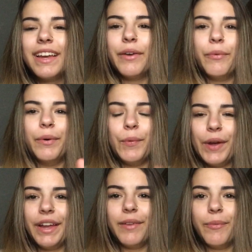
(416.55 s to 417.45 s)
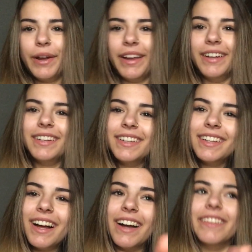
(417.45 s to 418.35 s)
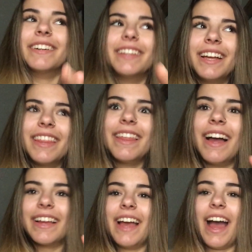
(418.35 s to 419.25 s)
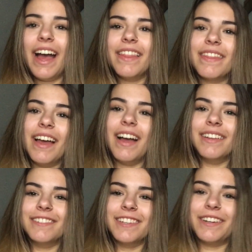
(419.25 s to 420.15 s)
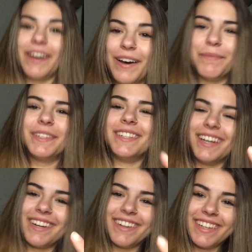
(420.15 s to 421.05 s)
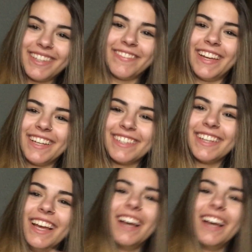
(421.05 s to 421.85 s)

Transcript: Okay, wait. I look like that cat that has the cup stuck on its face.